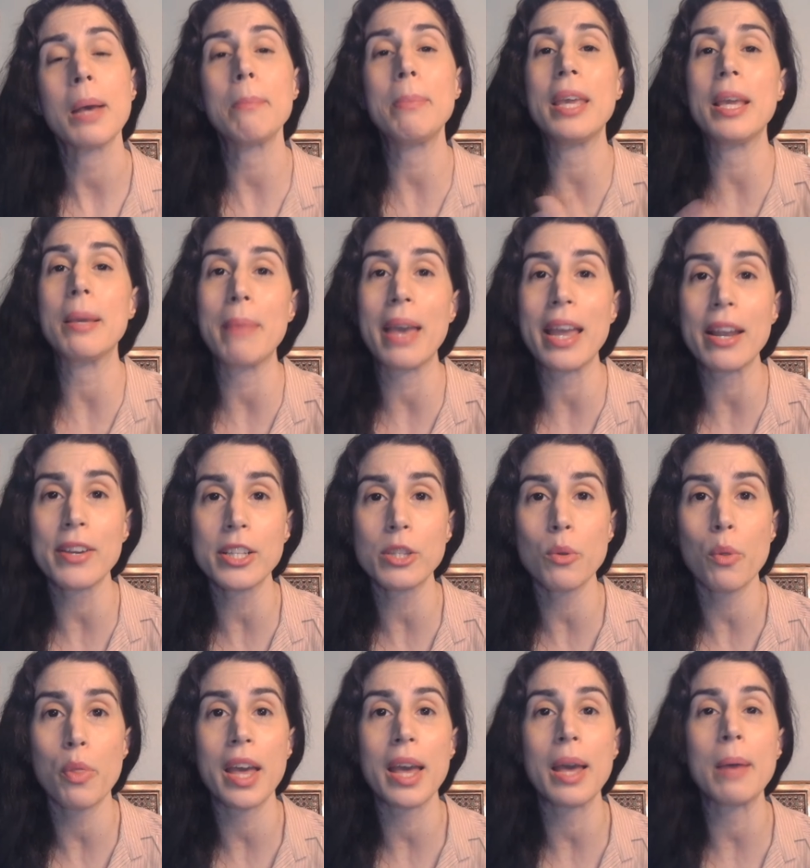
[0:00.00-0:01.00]
being married to
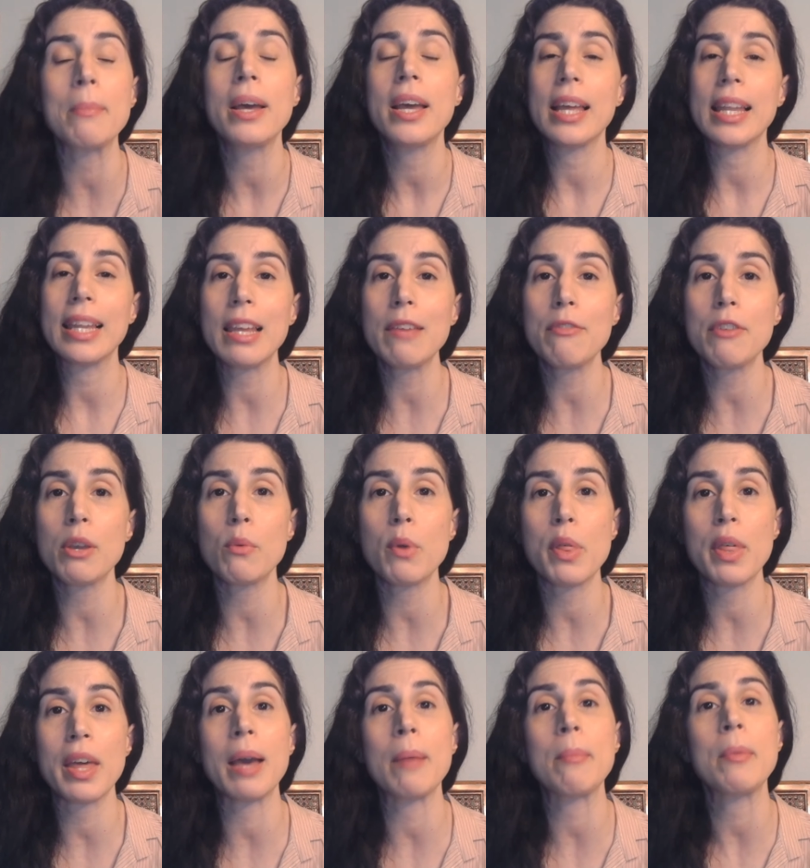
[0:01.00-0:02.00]
them, living with
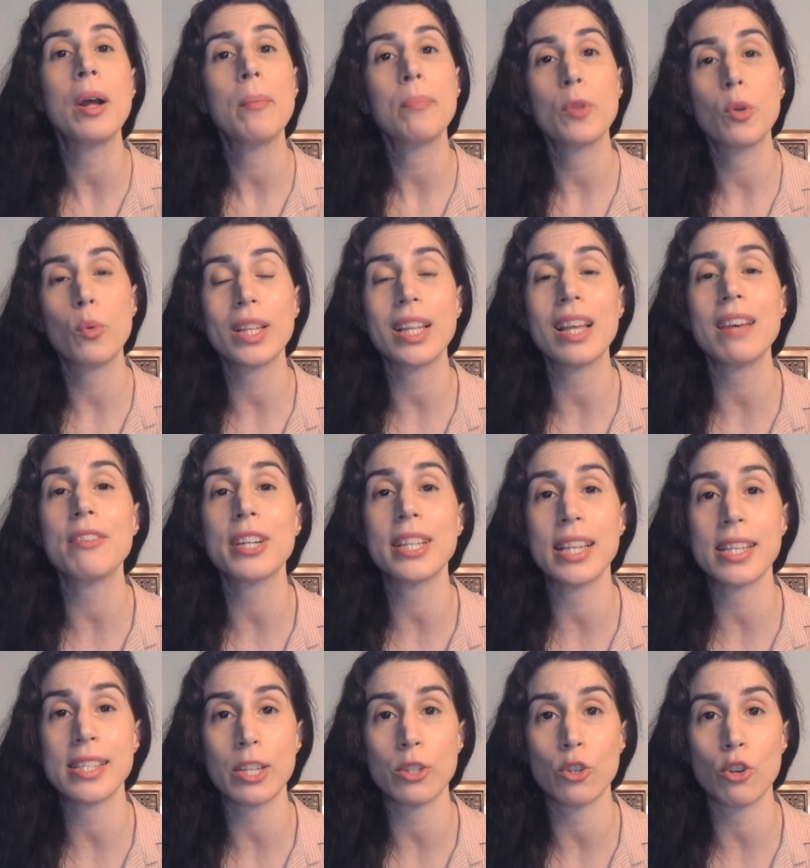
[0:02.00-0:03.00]
them, whatever it
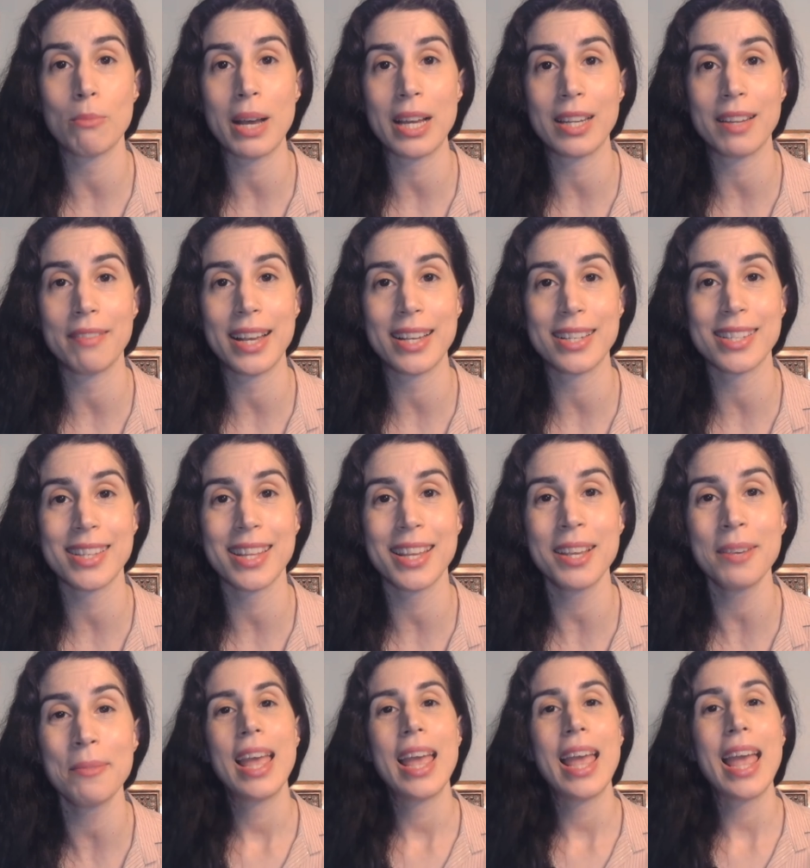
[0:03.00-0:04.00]
is that you're
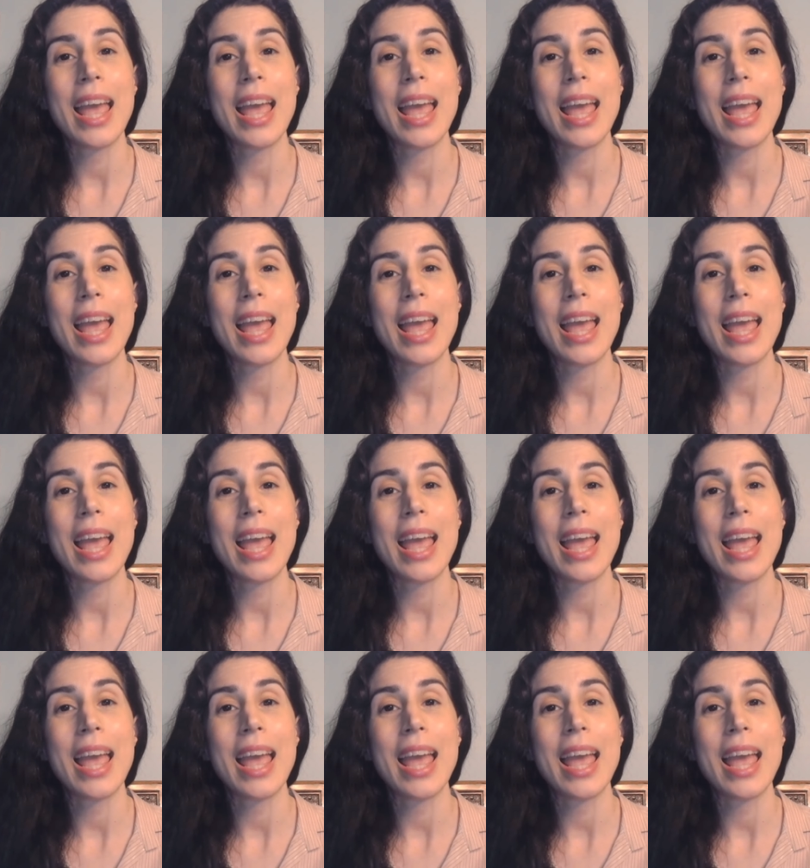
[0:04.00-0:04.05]
manifesting.